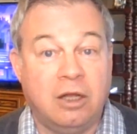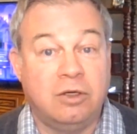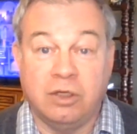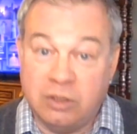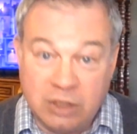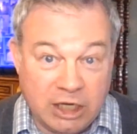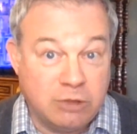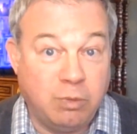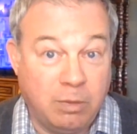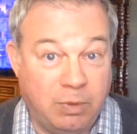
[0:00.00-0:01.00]
to
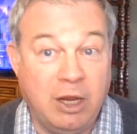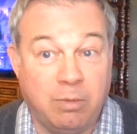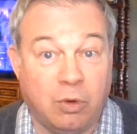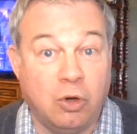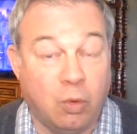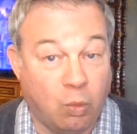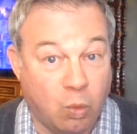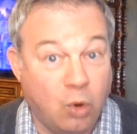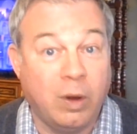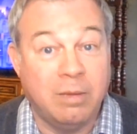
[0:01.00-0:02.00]
desperate people who are
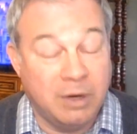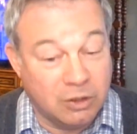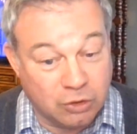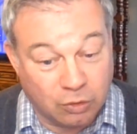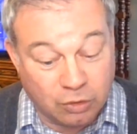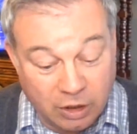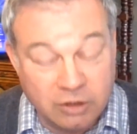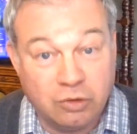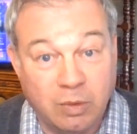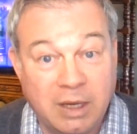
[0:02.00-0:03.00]
worried because their
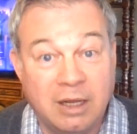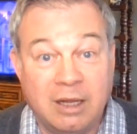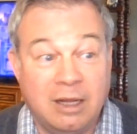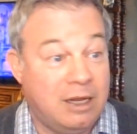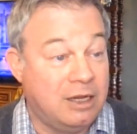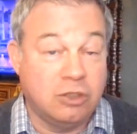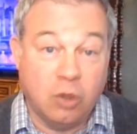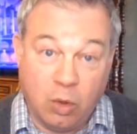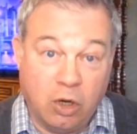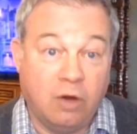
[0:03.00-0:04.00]
country is
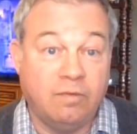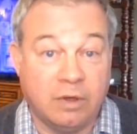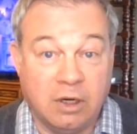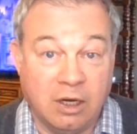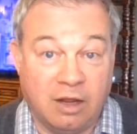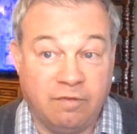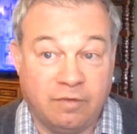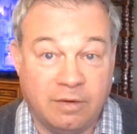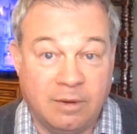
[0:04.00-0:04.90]
going off the cliff,